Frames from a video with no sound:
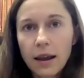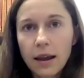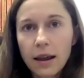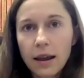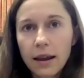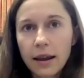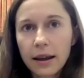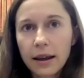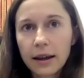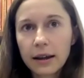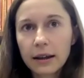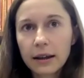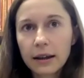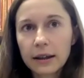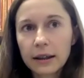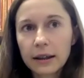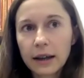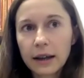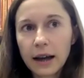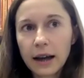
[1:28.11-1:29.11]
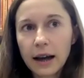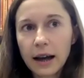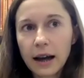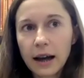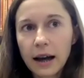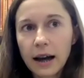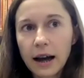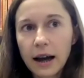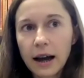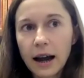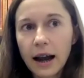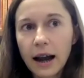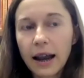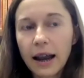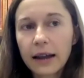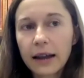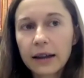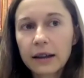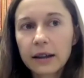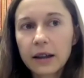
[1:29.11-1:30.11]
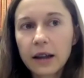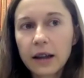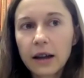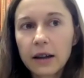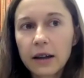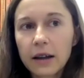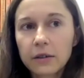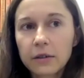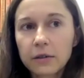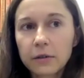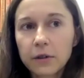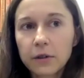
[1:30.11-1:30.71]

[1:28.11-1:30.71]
and I had a lot of